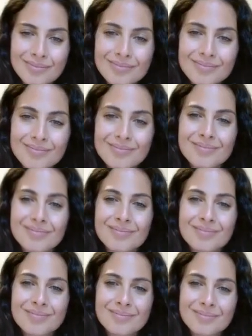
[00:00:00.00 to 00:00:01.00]

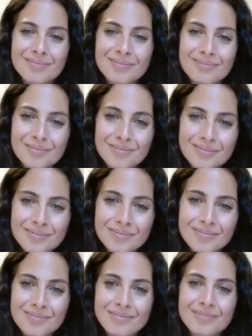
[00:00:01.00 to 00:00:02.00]

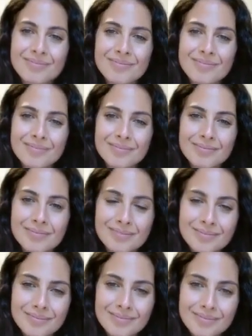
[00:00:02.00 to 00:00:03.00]

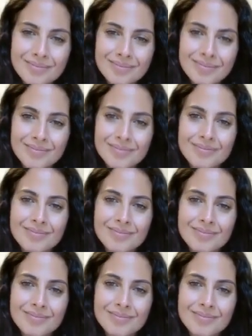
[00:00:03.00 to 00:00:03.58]
[no speech]